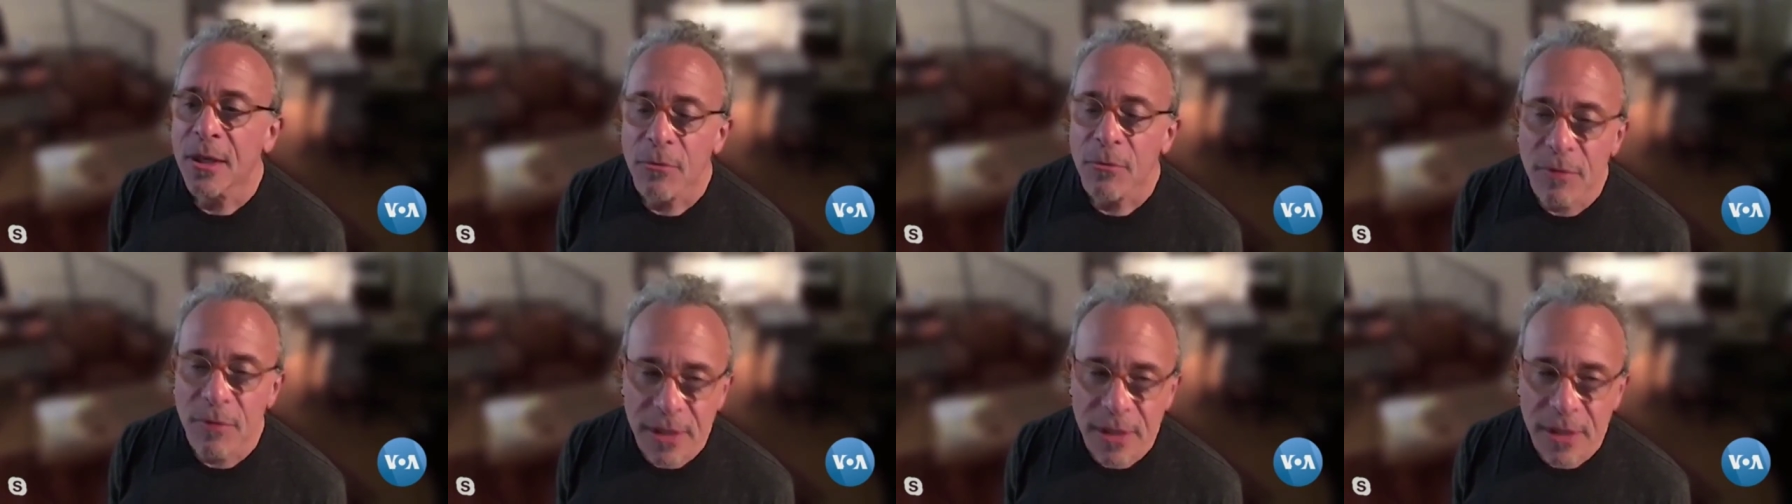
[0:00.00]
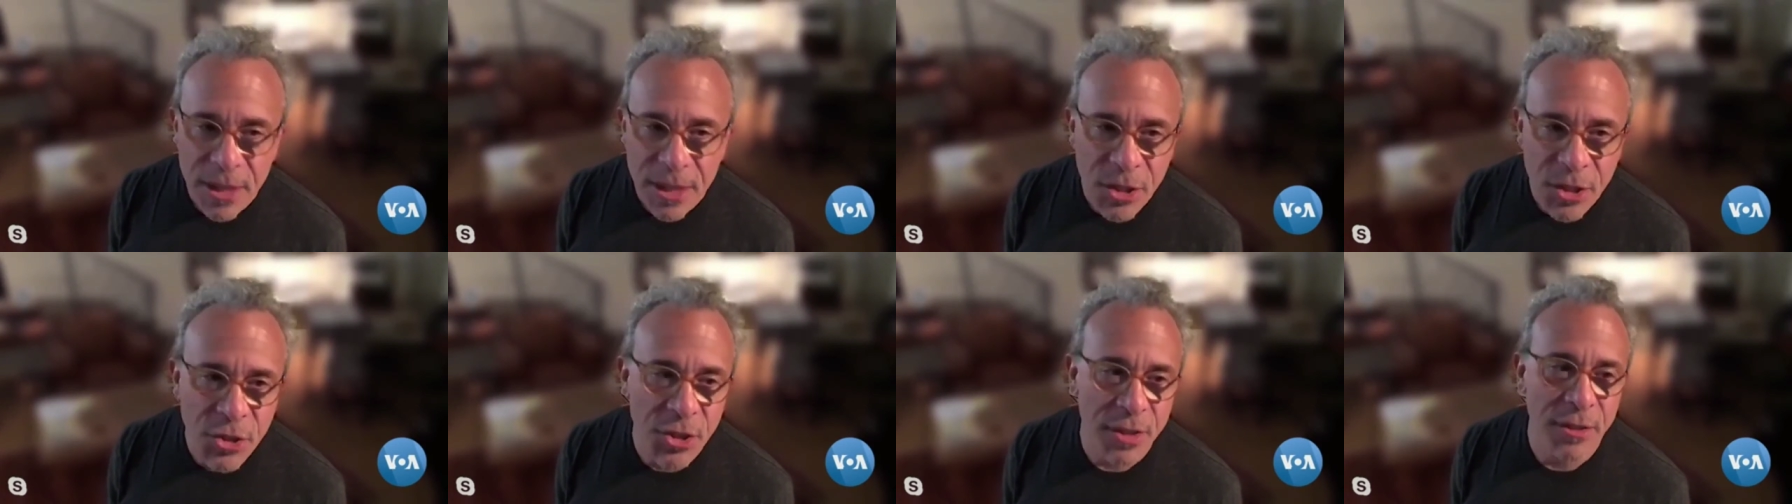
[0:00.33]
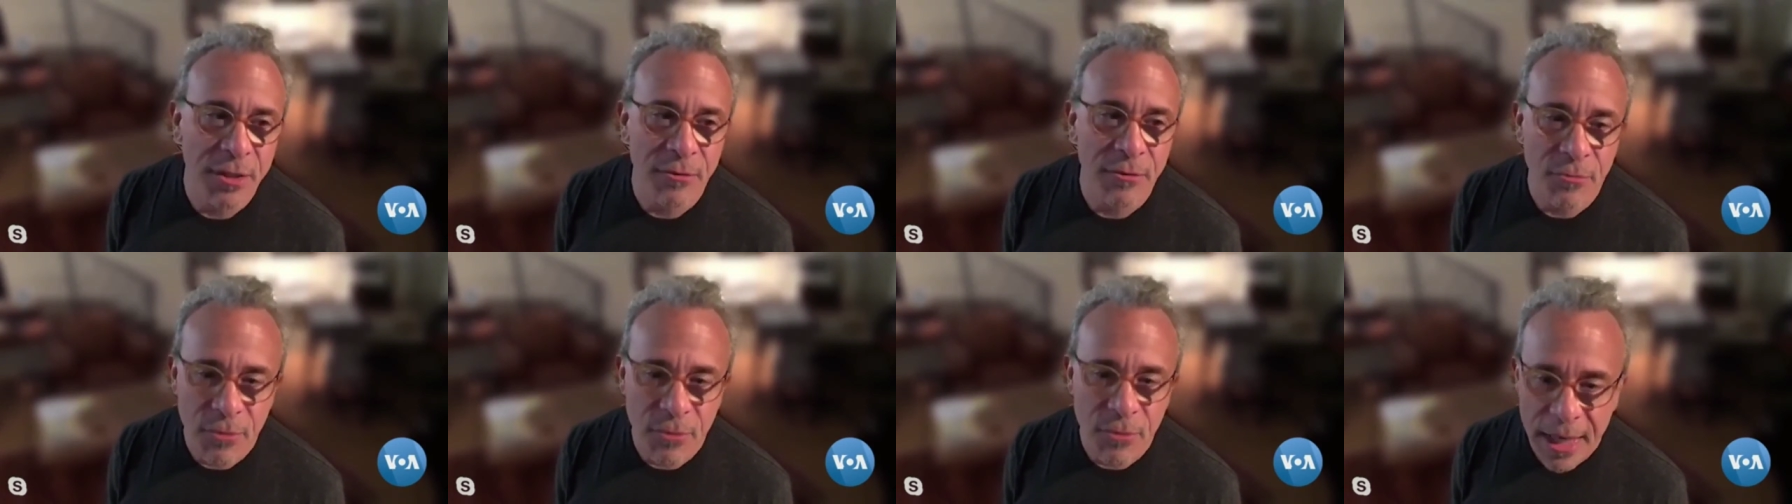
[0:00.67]
religion
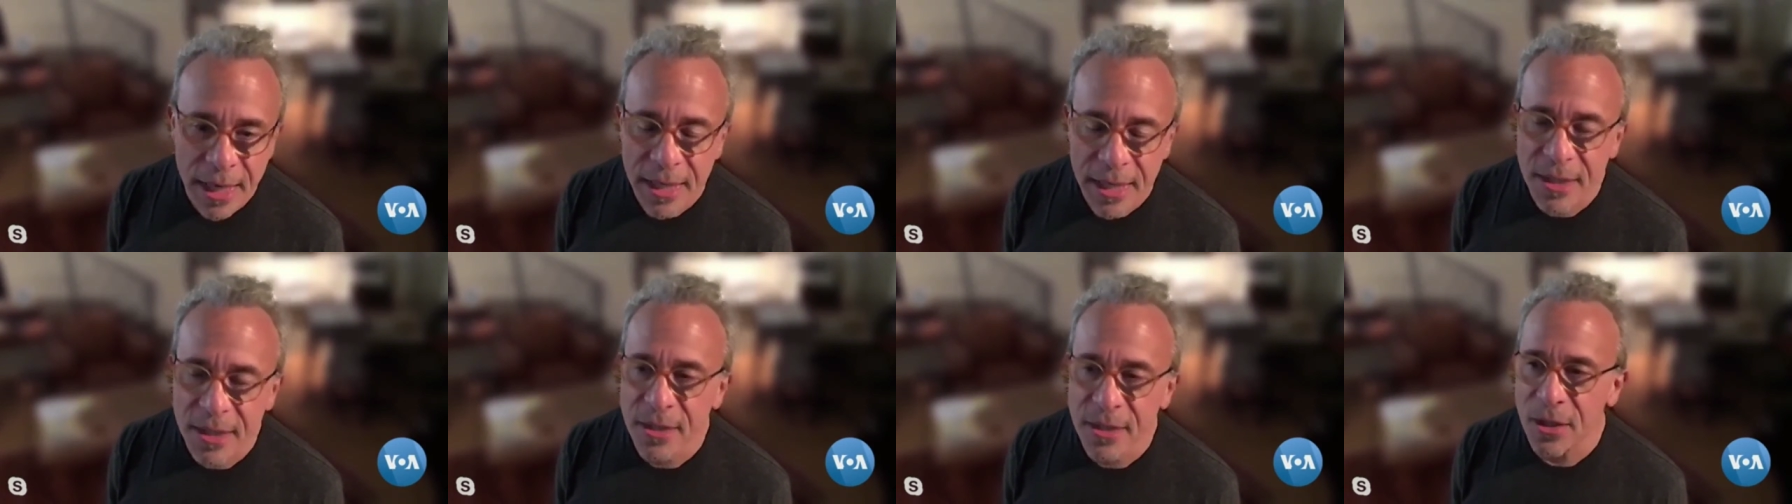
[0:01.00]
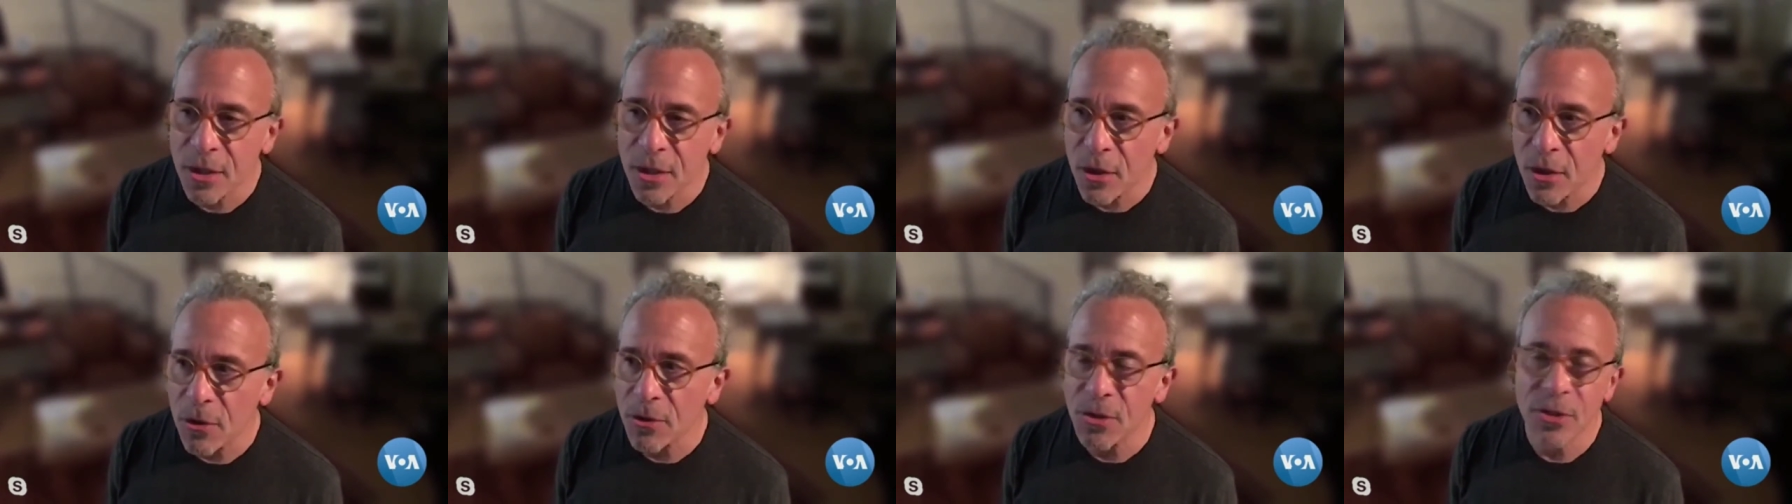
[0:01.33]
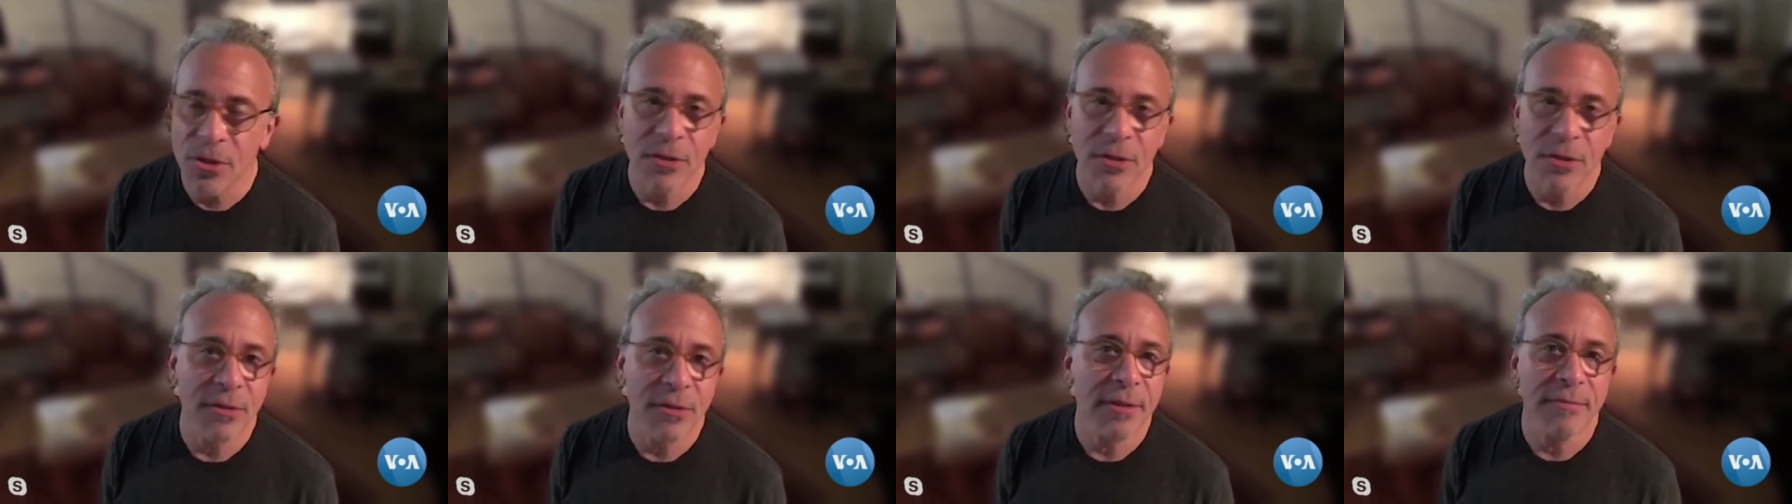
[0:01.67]
and race and
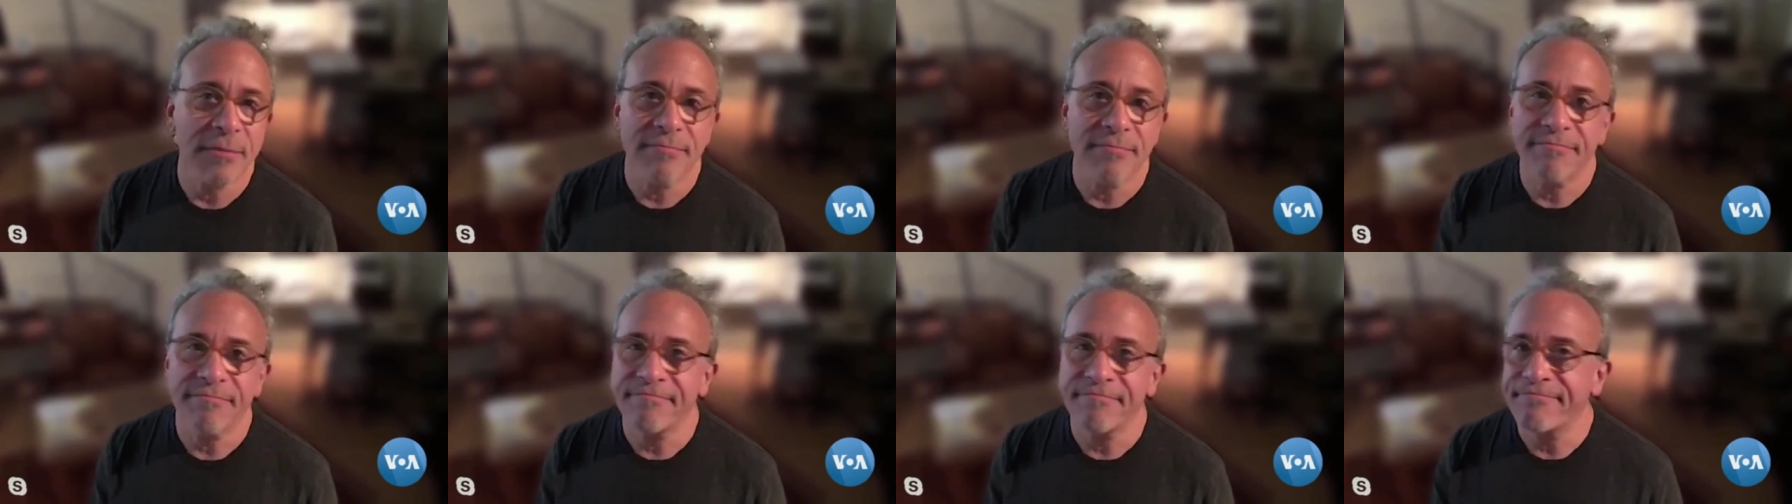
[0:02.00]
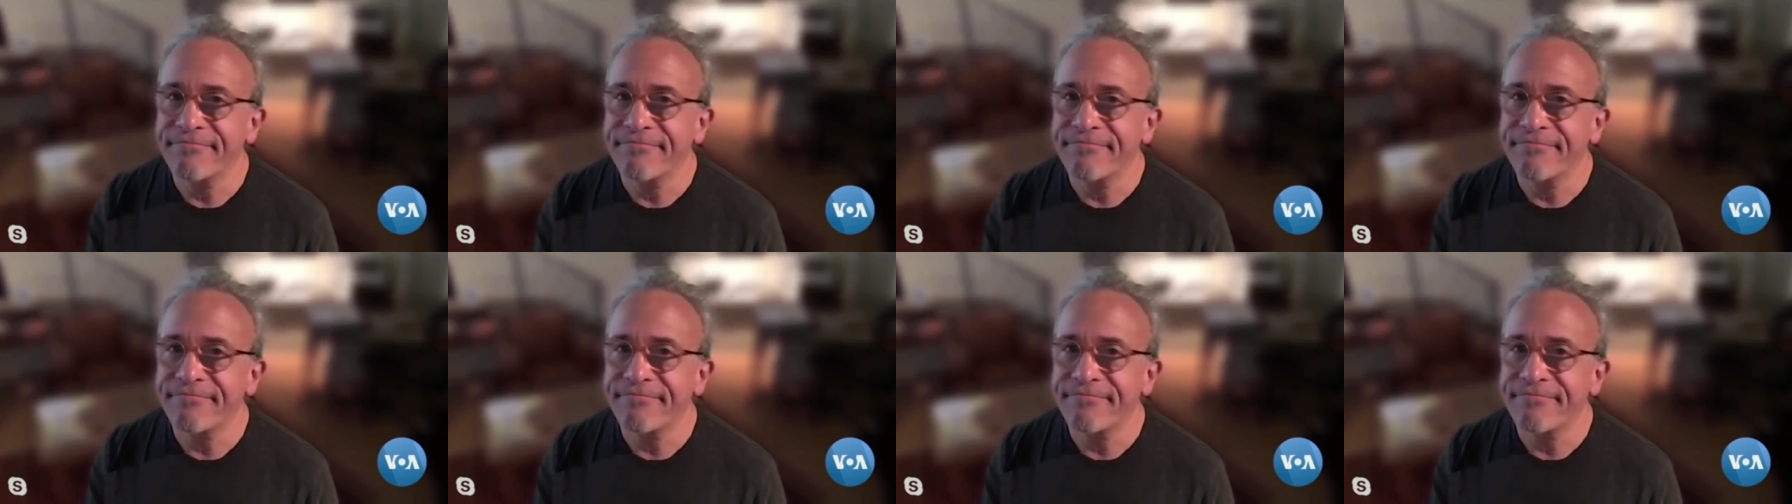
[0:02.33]
culture and